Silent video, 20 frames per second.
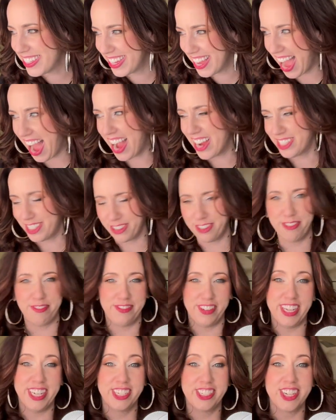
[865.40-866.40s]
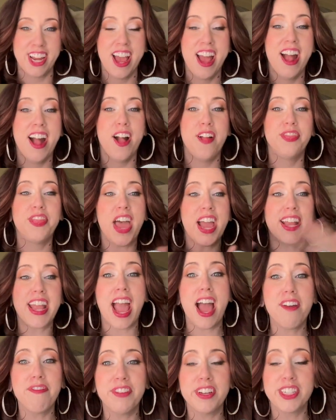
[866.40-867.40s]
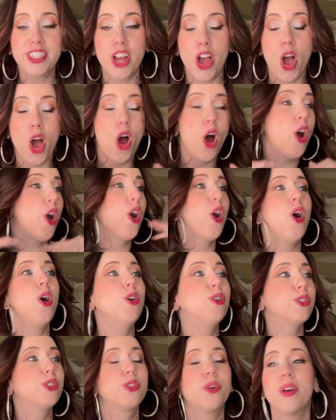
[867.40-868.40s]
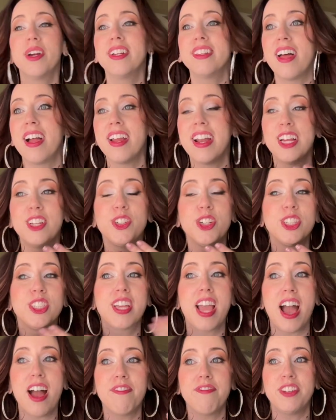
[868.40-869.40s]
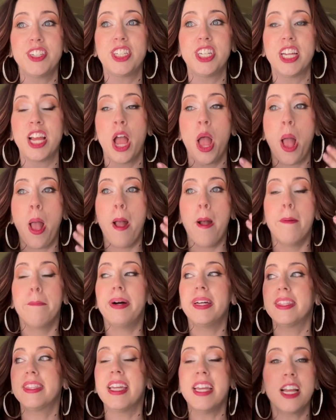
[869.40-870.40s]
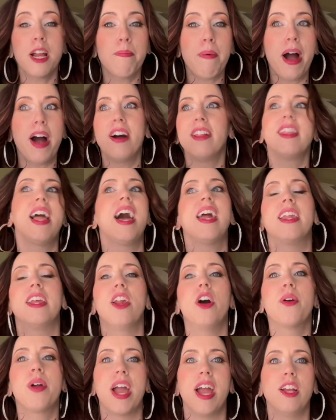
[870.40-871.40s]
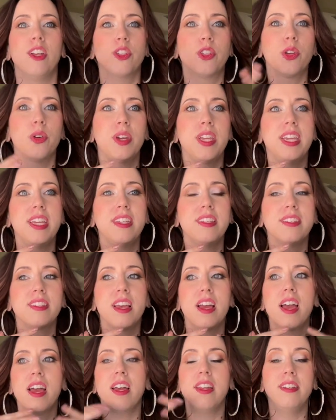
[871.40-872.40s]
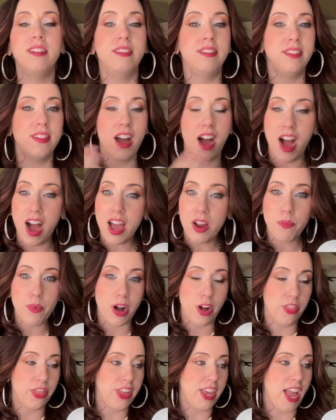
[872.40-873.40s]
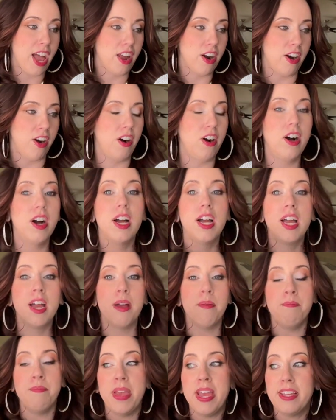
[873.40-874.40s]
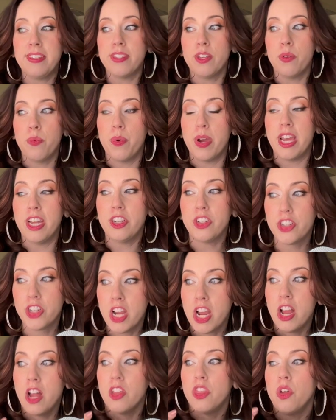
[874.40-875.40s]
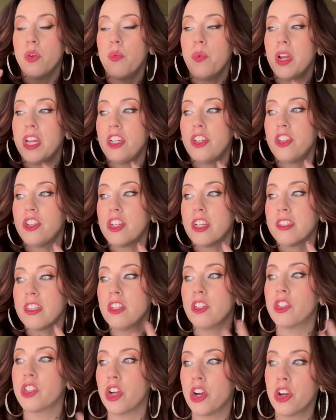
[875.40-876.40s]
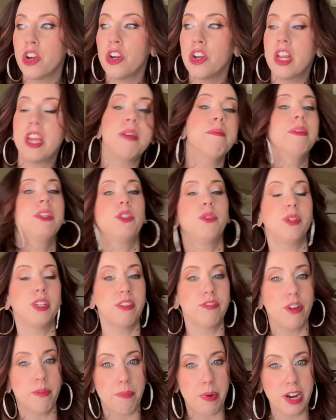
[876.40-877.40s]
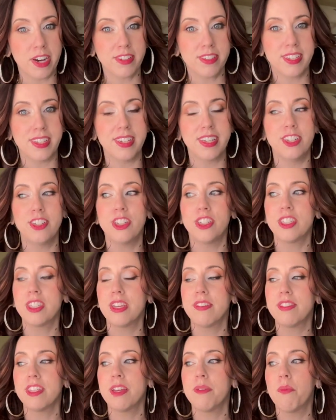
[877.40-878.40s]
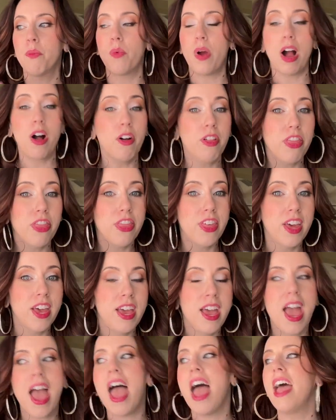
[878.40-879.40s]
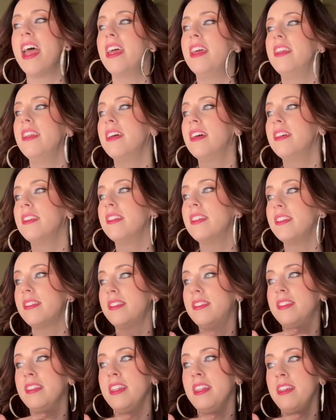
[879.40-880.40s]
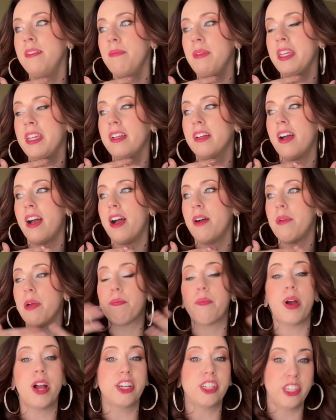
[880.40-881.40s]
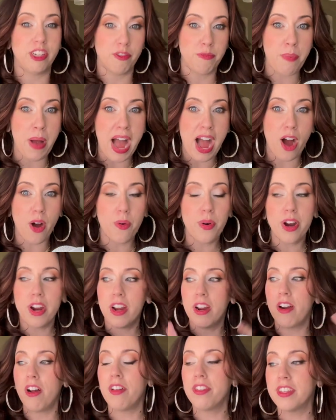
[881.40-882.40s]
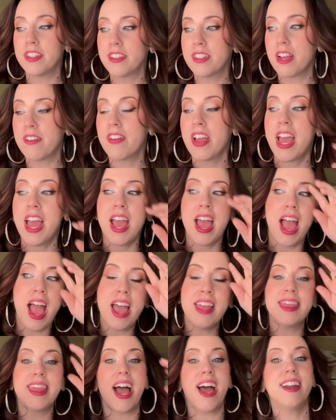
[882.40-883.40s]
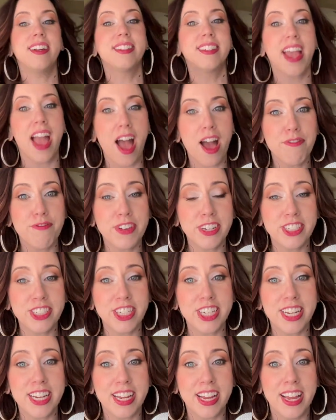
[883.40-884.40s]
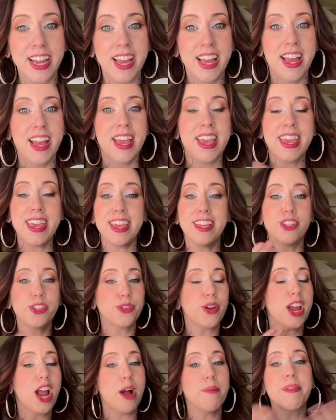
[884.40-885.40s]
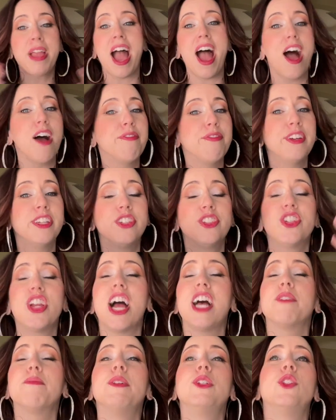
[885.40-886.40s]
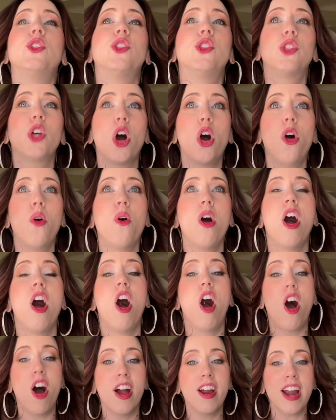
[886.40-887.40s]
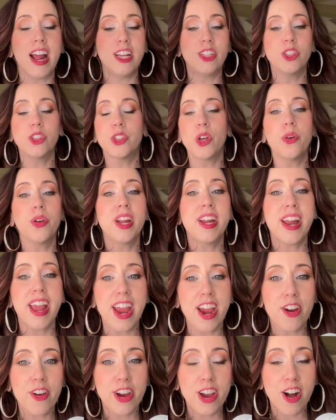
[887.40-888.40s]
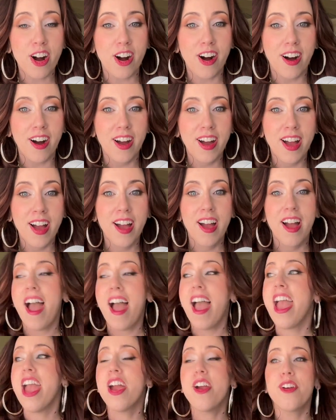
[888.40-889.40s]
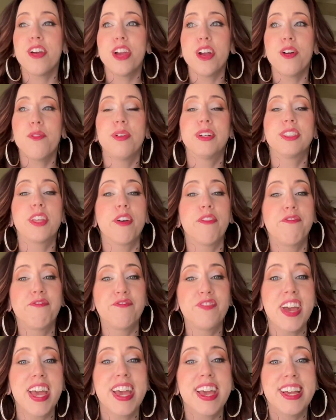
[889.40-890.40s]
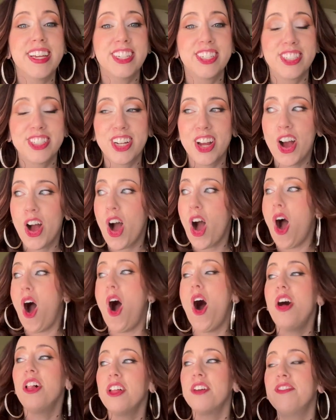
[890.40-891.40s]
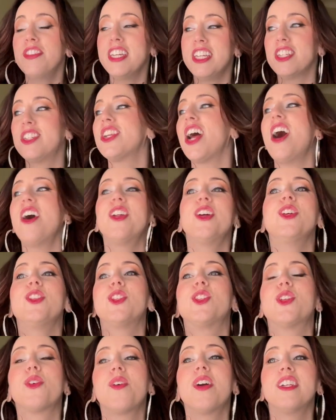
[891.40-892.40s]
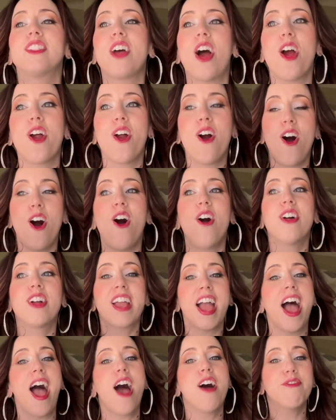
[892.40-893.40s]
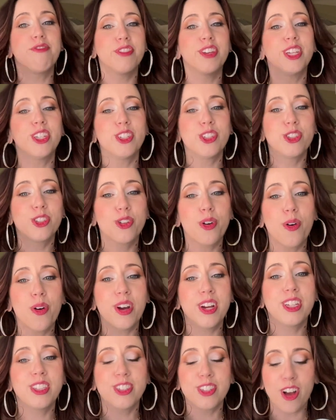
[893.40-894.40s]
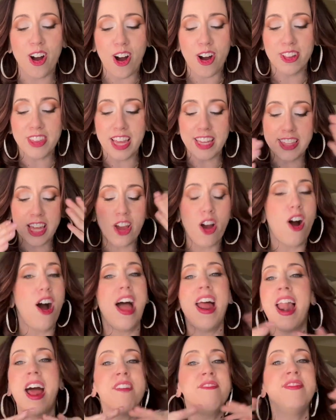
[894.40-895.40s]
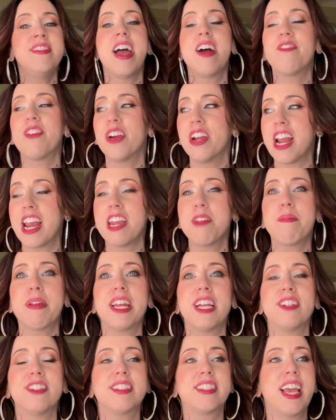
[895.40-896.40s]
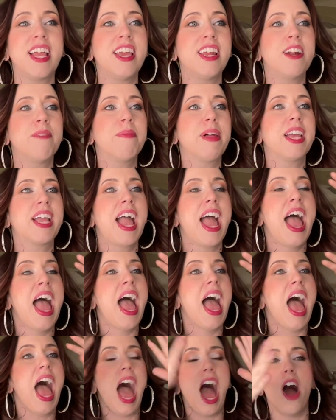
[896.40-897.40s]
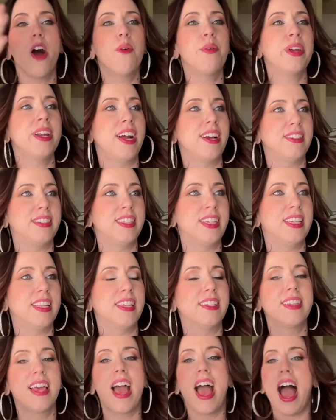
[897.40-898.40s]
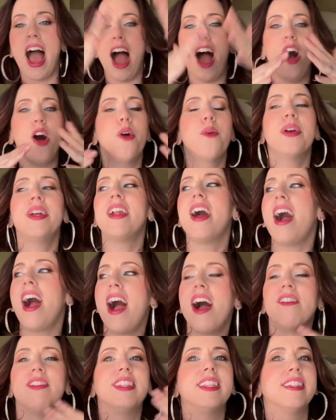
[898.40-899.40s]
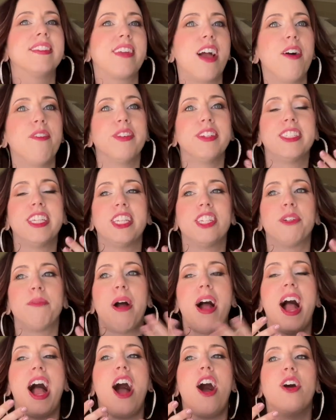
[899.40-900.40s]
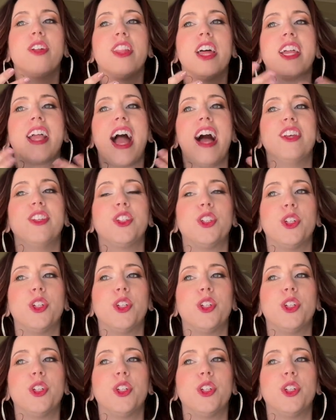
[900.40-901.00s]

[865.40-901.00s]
The actual fish. That catfish, her whole storyline is just catfishing. But think about Aladdin. Okay, so he's not wealthy at all, makes a wish. The wish doesn't turn him into a different person. It just gives him wealth and the seeming impression of power and all this stuff. And that is catfishing. He straight up catfished Jasmine so hard, and so did Ariel. Ariel was a fish. All of these childhood stories are all catfish stories, y'all. Like they all, and I've never heard anybody else say it. And I'm like, how are we not seeing this? How are we not having this conversation about how, like, as